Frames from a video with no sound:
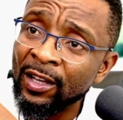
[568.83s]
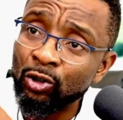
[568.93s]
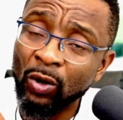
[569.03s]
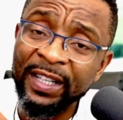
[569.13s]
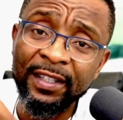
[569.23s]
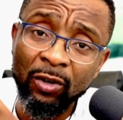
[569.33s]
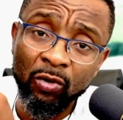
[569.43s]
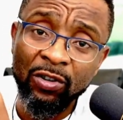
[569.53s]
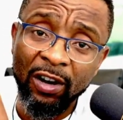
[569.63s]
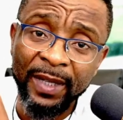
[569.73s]
20 local
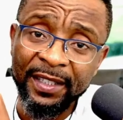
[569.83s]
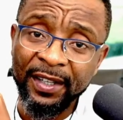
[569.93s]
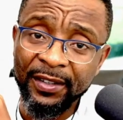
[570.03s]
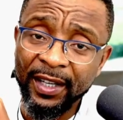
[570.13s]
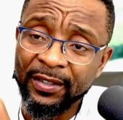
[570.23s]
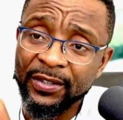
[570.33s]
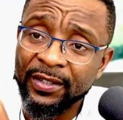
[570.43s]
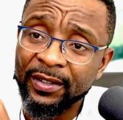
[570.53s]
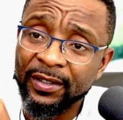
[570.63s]
government areas.